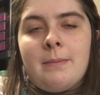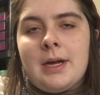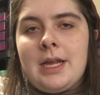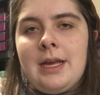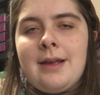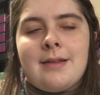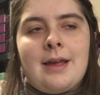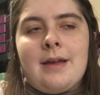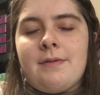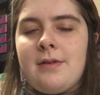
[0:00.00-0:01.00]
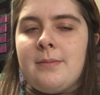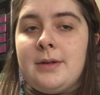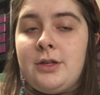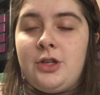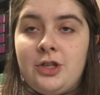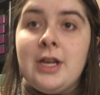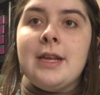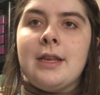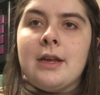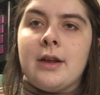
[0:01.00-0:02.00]
money because I have so much shit
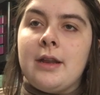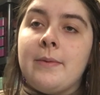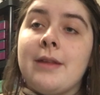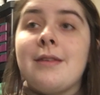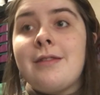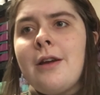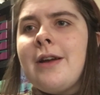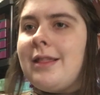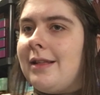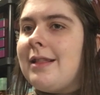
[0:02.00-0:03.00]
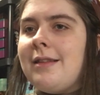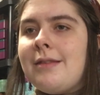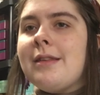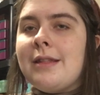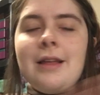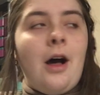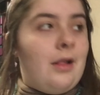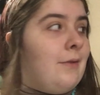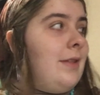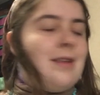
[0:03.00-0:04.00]
in here anyways. Sorry that this,
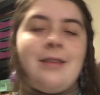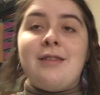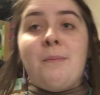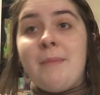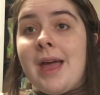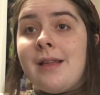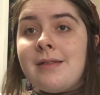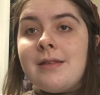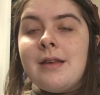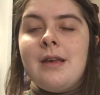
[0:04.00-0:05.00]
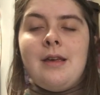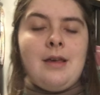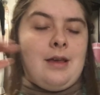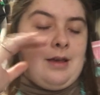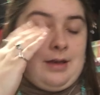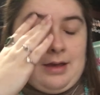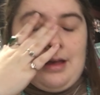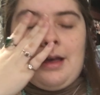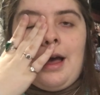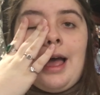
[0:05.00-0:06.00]
all of this is a mess.
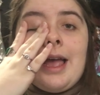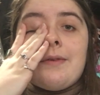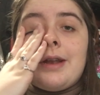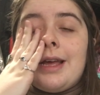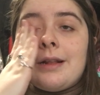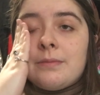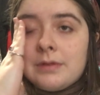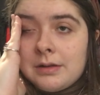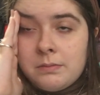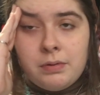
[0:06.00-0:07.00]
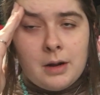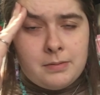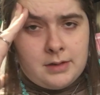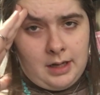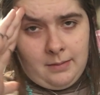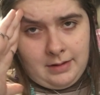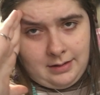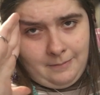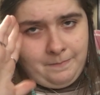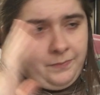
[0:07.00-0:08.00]
I haven't had proper time
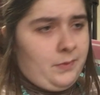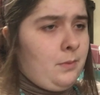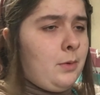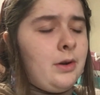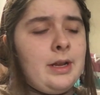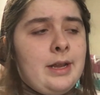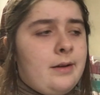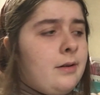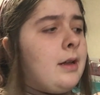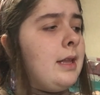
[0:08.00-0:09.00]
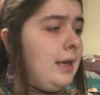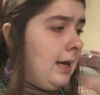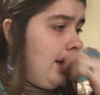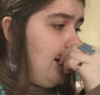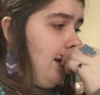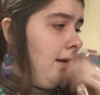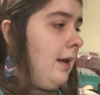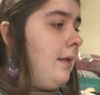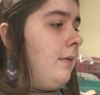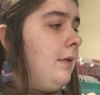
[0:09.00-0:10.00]
to work in here or clean anything
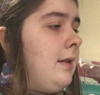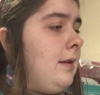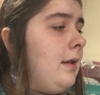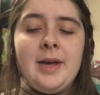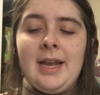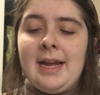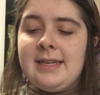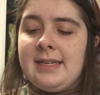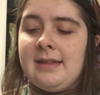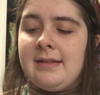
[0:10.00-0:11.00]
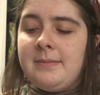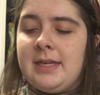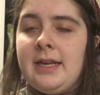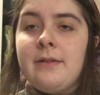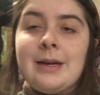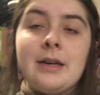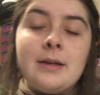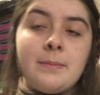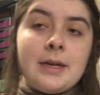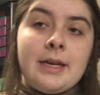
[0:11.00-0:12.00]
as of recent. And I did some digging around
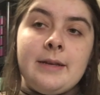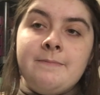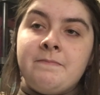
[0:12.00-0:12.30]
in my